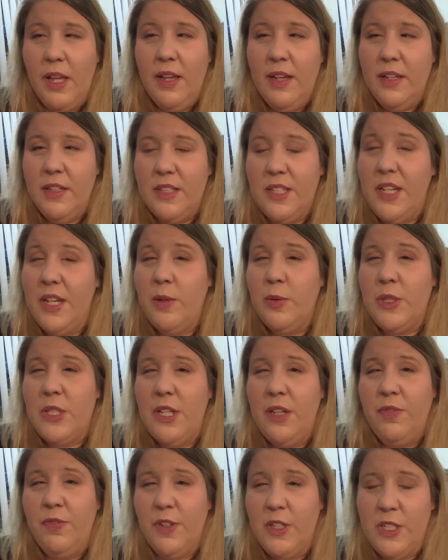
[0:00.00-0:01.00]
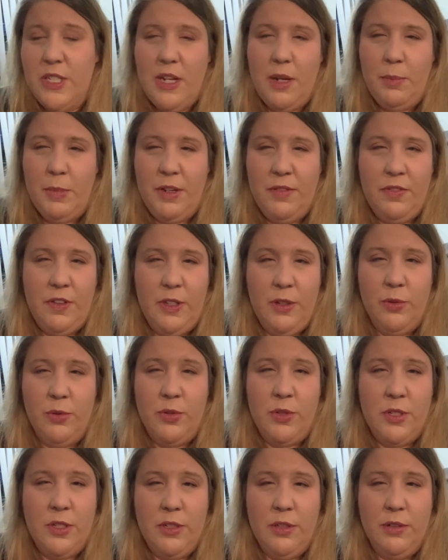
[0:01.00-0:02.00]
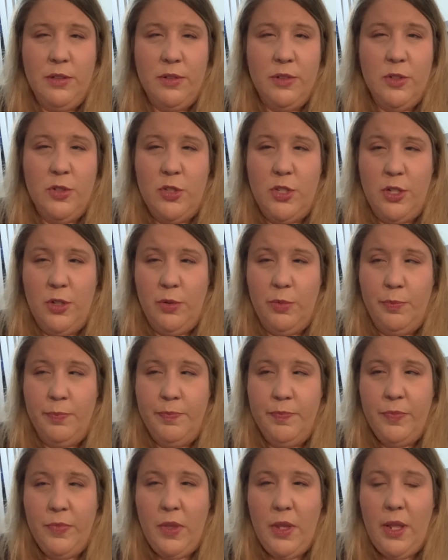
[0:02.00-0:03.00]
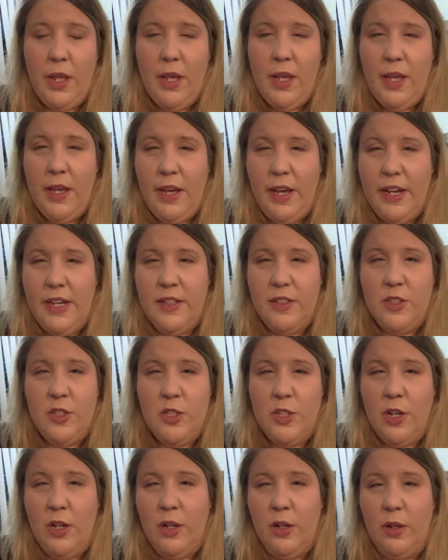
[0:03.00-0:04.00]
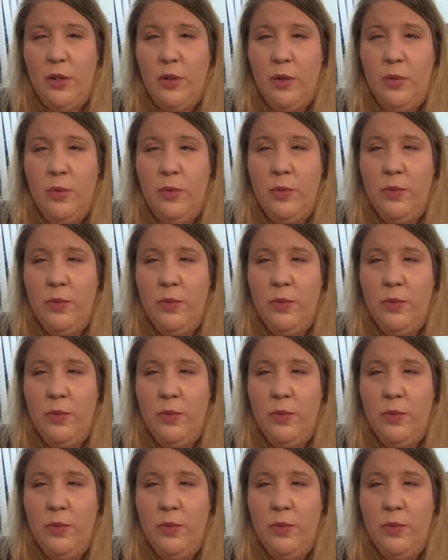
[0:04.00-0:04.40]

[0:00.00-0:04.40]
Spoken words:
today was the first time I've used Zoom, and so